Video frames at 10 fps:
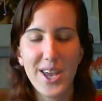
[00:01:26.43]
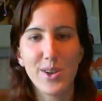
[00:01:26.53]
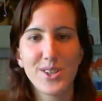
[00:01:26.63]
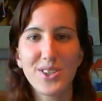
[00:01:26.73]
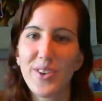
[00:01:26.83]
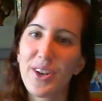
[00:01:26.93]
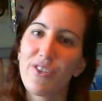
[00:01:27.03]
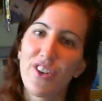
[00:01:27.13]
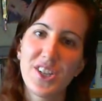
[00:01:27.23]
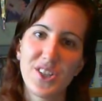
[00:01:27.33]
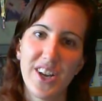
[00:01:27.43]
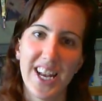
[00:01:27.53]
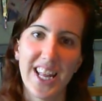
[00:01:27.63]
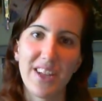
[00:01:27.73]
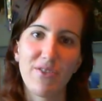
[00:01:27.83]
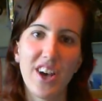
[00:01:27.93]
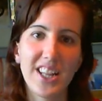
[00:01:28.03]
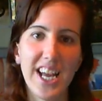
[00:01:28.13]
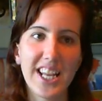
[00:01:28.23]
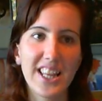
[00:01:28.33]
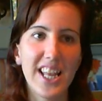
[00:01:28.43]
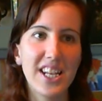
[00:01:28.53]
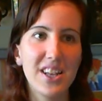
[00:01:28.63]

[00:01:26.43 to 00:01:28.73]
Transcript: It was just very frustrating. It felt like they